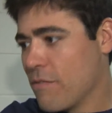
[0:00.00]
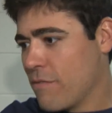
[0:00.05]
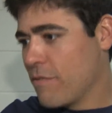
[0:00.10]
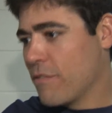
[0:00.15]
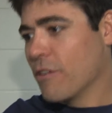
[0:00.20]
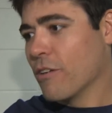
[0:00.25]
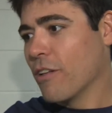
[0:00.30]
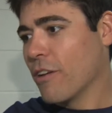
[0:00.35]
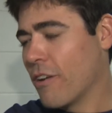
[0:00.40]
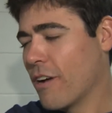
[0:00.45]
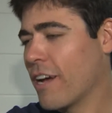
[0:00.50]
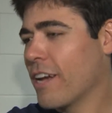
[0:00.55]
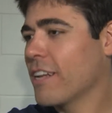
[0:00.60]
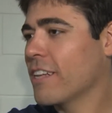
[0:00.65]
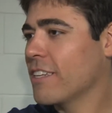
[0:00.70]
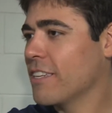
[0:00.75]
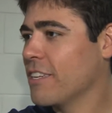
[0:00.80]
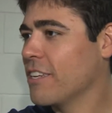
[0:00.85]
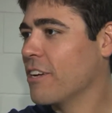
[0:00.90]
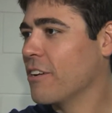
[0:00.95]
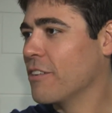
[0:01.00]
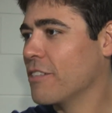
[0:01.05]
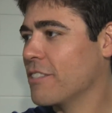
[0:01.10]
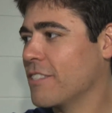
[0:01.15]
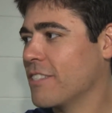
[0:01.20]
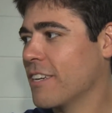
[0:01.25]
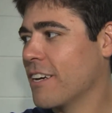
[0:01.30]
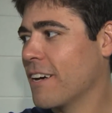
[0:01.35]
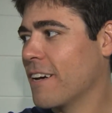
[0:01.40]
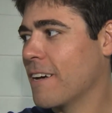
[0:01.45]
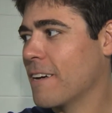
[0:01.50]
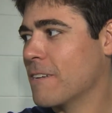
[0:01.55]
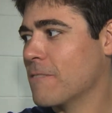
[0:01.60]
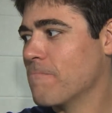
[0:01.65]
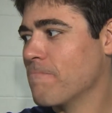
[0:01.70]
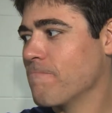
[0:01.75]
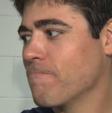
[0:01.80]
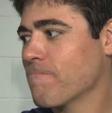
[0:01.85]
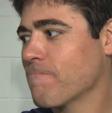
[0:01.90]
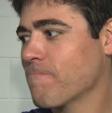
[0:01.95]
feel all right. You know, it's uh,
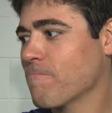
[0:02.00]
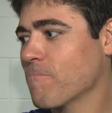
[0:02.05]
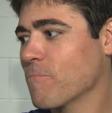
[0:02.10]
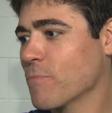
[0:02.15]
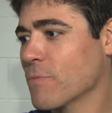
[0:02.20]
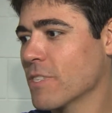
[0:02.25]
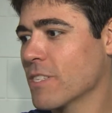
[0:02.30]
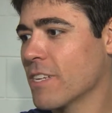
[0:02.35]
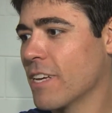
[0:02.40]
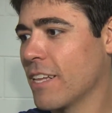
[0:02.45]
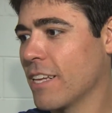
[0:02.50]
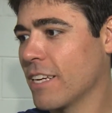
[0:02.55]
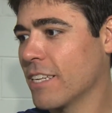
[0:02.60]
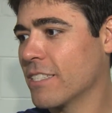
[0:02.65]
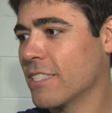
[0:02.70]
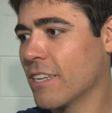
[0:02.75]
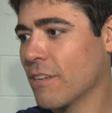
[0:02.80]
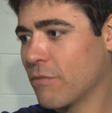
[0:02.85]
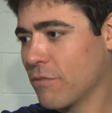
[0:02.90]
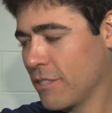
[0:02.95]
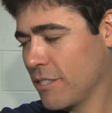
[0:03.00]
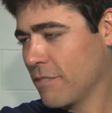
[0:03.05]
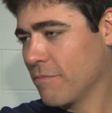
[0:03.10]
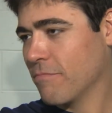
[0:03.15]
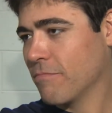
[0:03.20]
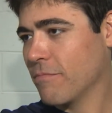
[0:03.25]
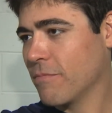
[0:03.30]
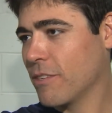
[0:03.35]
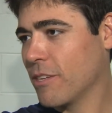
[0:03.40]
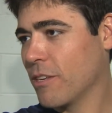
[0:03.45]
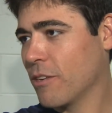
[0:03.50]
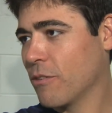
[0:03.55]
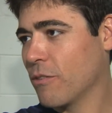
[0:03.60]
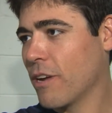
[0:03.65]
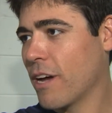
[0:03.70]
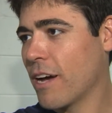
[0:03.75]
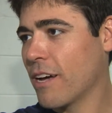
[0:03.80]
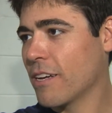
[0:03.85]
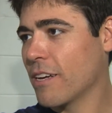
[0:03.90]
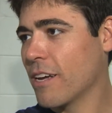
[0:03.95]
I think it's definitely you know
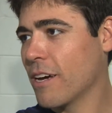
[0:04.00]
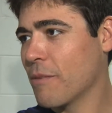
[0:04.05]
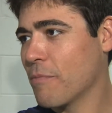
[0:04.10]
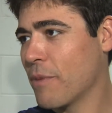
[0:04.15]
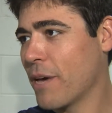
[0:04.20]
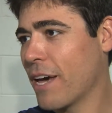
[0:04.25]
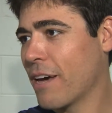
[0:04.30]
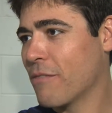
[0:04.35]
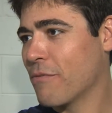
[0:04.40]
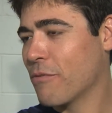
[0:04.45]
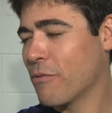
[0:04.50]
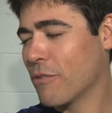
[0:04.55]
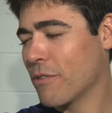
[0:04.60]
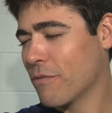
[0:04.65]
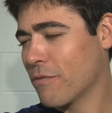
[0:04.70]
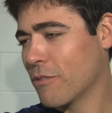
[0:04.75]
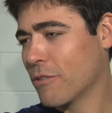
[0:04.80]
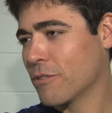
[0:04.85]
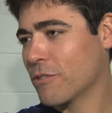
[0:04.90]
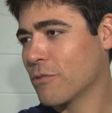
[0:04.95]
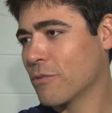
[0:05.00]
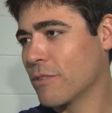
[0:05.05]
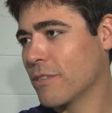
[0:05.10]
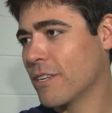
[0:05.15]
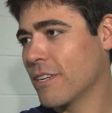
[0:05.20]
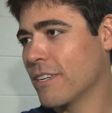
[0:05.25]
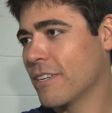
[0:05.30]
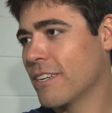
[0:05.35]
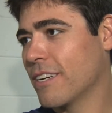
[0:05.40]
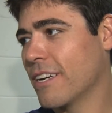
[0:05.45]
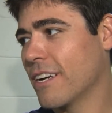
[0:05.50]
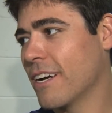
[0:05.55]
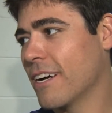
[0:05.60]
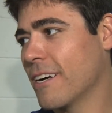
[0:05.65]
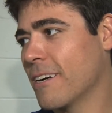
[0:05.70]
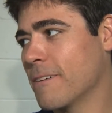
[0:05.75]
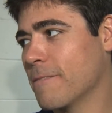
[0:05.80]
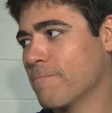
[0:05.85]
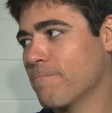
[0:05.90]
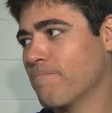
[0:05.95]
not not bad for the first one.
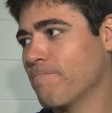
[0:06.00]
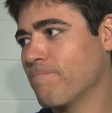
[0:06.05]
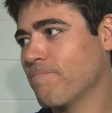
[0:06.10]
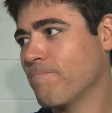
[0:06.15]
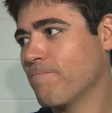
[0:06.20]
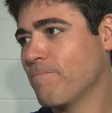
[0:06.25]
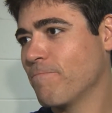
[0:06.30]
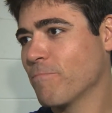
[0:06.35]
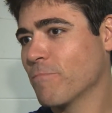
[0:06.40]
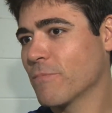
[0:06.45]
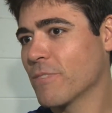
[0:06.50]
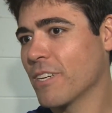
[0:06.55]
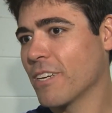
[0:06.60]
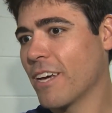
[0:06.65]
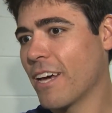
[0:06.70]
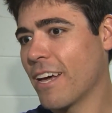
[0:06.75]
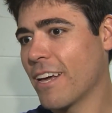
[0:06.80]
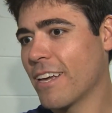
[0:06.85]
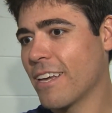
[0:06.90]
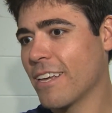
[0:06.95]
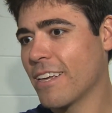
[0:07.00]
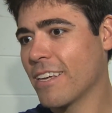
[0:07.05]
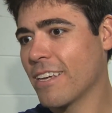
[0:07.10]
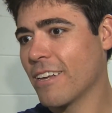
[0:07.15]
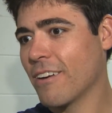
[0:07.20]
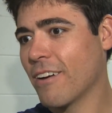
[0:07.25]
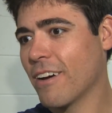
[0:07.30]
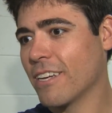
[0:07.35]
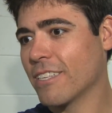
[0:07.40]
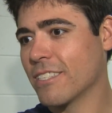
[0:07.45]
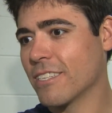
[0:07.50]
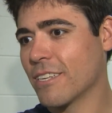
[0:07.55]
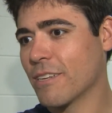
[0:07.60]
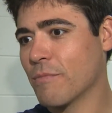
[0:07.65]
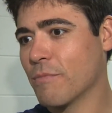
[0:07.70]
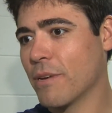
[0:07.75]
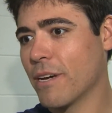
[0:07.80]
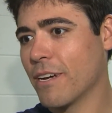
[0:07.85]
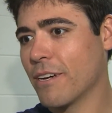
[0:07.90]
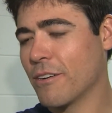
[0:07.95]
Um, eh, you know, as a
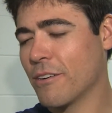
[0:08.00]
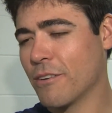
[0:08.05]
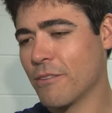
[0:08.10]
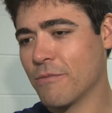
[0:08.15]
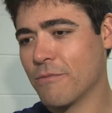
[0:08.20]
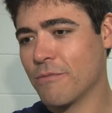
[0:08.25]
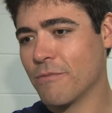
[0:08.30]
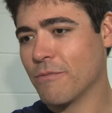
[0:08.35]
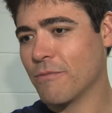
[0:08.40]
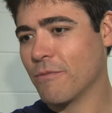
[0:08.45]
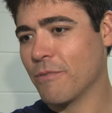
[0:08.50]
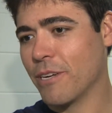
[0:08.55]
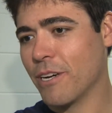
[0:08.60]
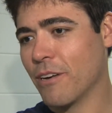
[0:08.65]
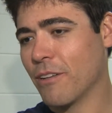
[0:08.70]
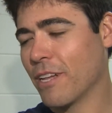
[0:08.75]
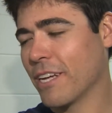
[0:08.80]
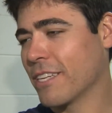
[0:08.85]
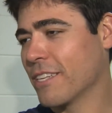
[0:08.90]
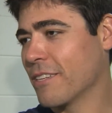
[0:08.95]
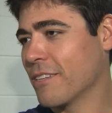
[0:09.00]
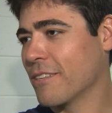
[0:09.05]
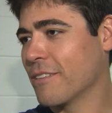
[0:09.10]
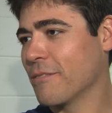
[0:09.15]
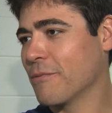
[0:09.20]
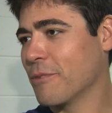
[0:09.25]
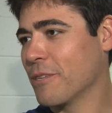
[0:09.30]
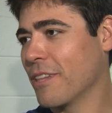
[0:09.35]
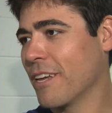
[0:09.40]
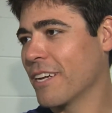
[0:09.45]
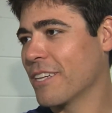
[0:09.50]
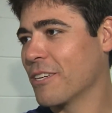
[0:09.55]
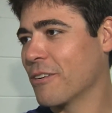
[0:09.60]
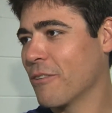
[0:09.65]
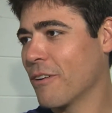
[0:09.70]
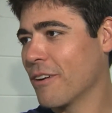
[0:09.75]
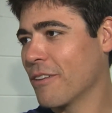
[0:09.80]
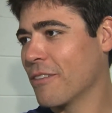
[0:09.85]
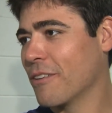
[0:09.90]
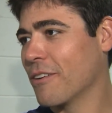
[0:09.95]
competitor, we all like to we'd like to
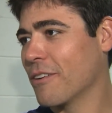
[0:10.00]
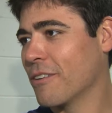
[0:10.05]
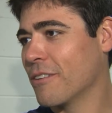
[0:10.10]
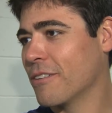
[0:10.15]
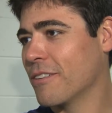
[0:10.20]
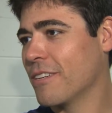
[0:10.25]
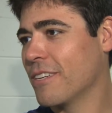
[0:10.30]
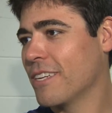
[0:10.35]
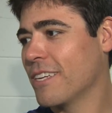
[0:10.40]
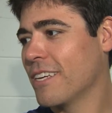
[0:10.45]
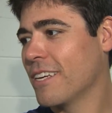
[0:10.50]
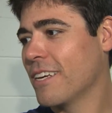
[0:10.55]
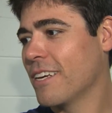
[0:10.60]
go out there and